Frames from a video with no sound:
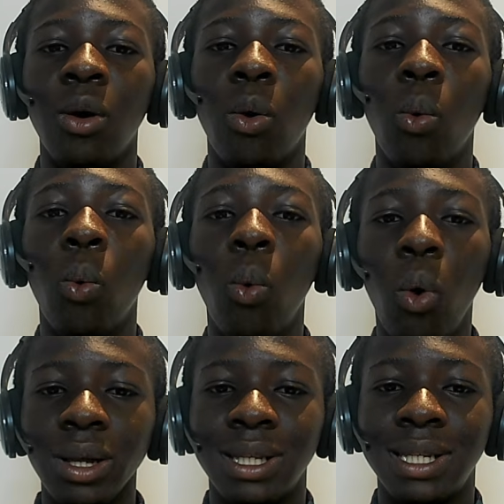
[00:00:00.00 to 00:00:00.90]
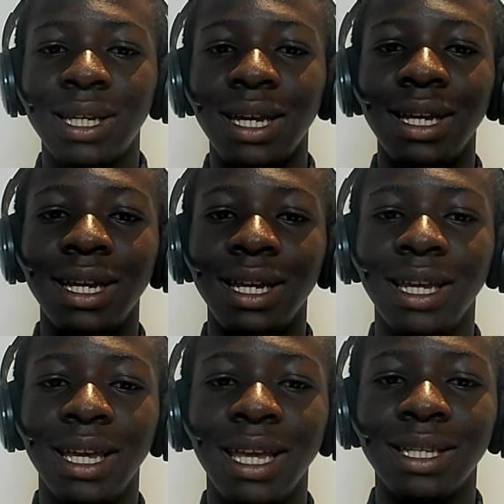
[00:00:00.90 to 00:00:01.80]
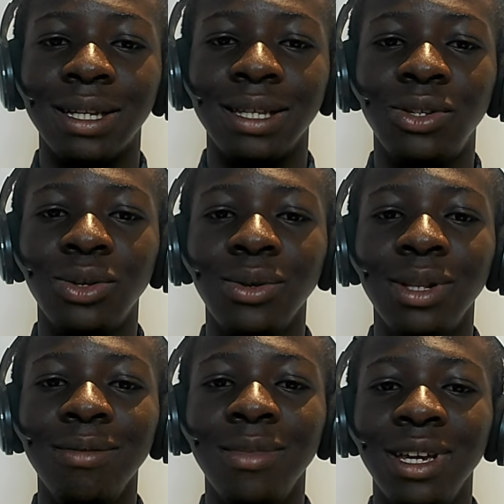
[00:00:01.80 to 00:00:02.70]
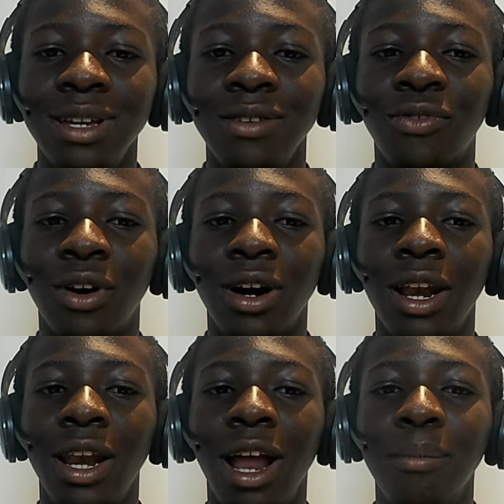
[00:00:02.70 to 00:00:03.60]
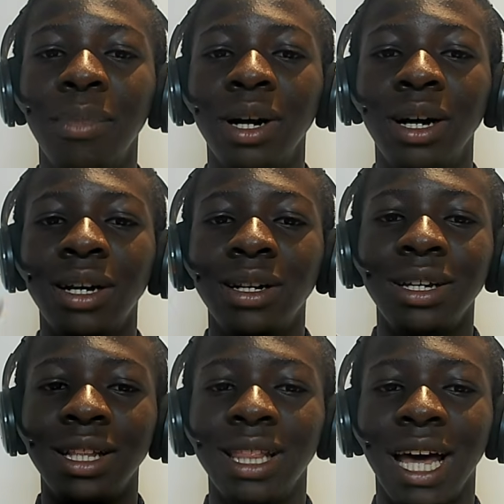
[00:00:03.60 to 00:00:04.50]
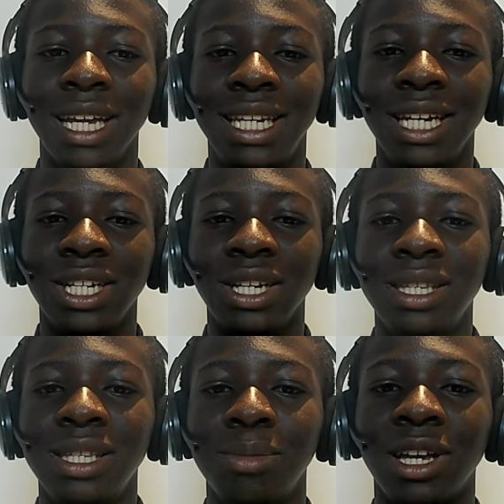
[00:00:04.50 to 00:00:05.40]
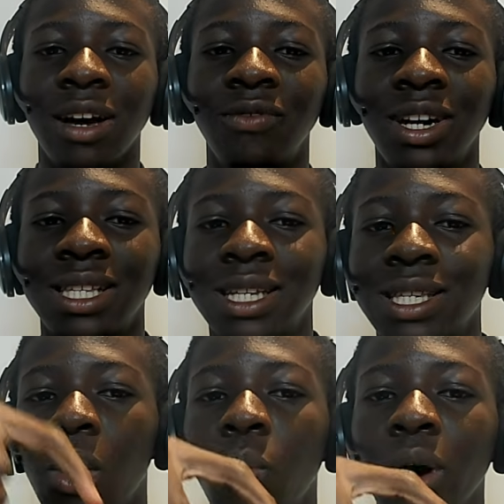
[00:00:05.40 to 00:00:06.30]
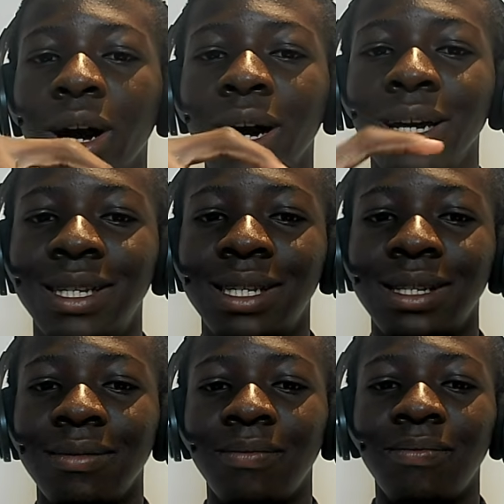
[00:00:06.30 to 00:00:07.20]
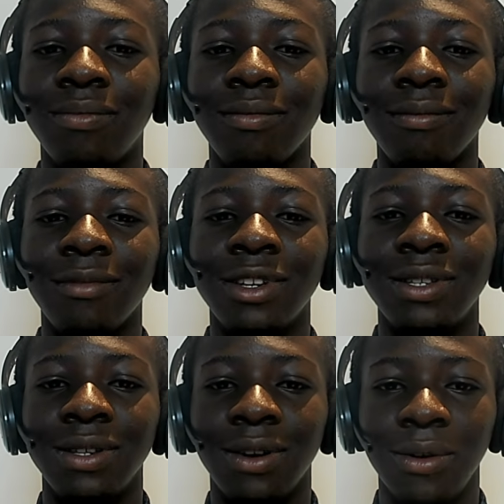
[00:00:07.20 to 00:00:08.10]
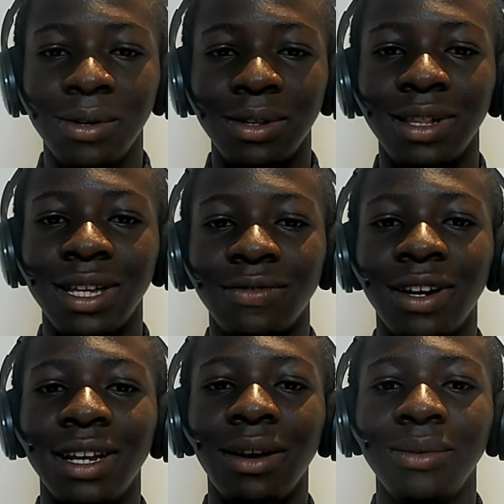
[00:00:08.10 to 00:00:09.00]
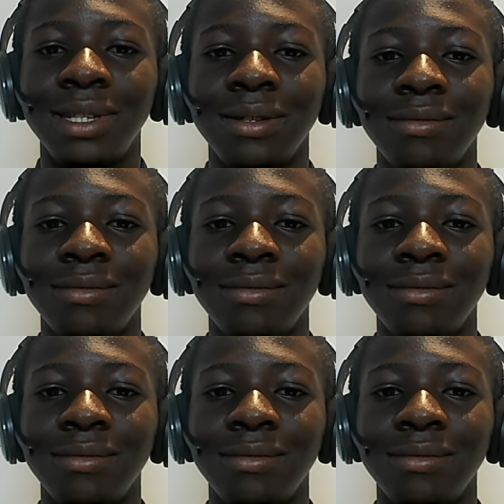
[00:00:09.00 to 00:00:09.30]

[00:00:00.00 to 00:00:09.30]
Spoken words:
what it could truly mean for a number, like a digit, to be converted to words. So let's find out.